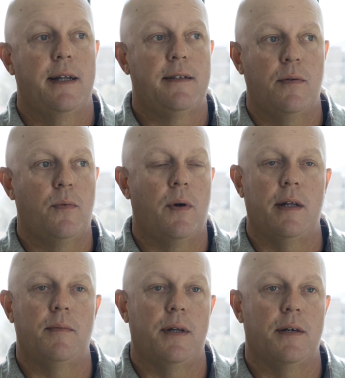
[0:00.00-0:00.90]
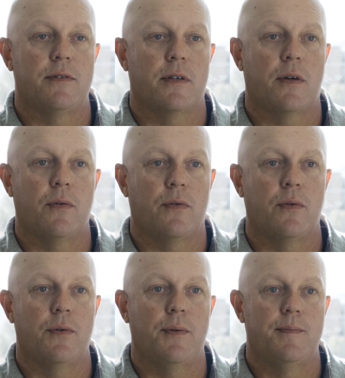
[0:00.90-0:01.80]
I didn't want anybody else to go
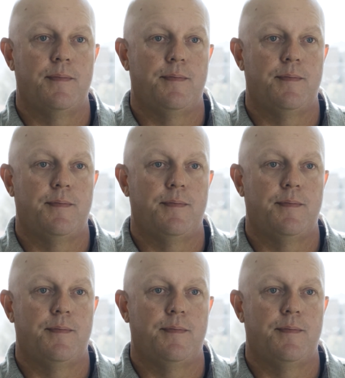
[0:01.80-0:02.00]
through